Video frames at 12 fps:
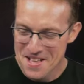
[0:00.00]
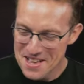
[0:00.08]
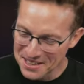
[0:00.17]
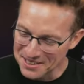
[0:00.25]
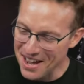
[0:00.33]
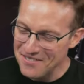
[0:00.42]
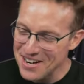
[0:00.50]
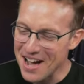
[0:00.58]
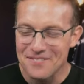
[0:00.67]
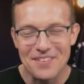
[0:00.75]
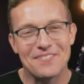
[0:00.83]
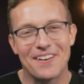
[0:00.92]
It'll never
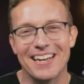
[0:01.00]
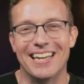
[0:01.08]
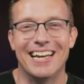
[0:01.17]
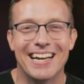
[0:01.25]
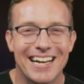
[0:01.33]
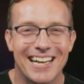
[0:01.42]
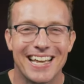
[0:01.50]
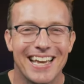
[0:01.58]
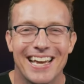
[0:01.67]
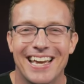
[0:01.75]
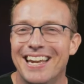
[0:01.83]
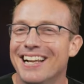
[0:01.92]
not be funny.
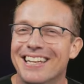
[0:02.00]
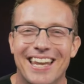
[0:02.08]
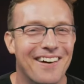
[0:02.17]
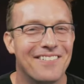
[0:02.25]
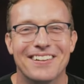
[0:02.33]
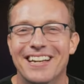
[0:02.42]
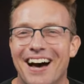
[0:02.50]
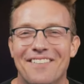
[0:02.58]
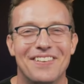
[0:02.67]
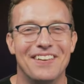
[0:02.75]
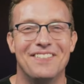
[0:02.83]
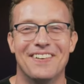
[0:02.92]
It'll never
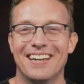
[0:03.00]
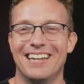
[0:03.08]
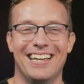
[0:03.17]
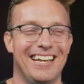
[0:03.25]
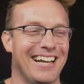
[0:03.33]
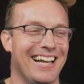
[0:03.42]
not be funny.